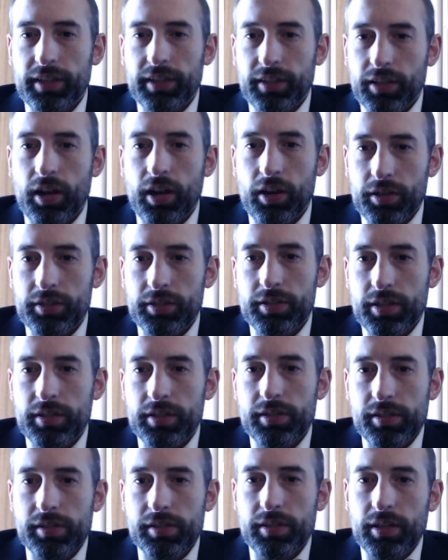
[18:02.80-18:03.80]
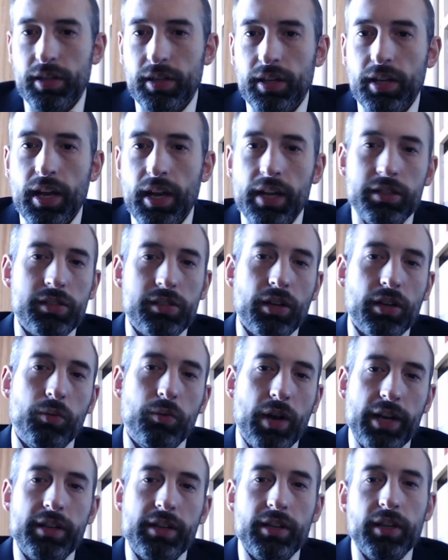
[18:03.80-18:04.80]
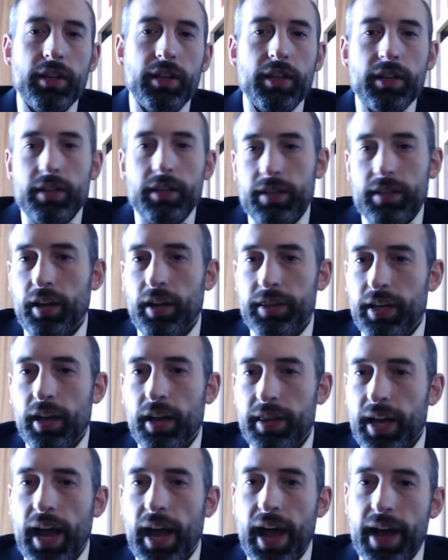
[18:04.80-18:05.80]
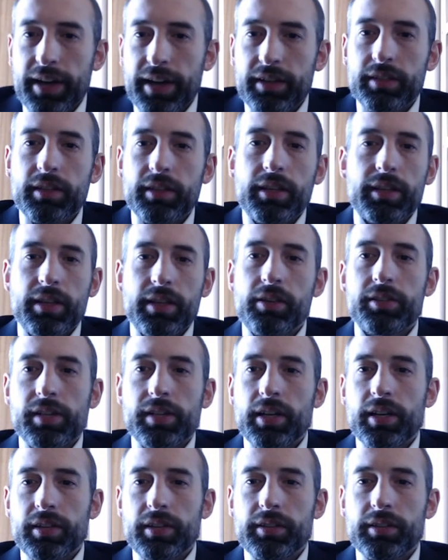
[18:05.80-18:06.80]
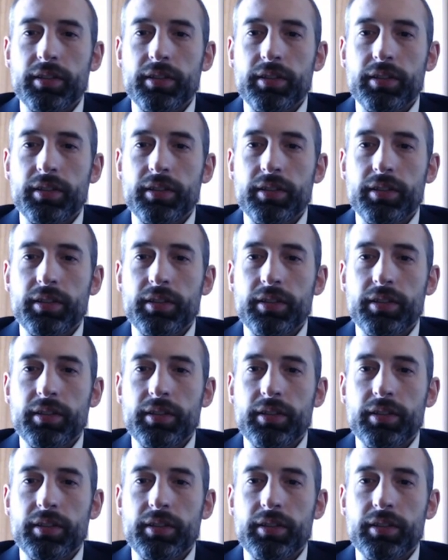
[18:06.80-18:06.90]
the conscience. And so when, on the other hand, there's a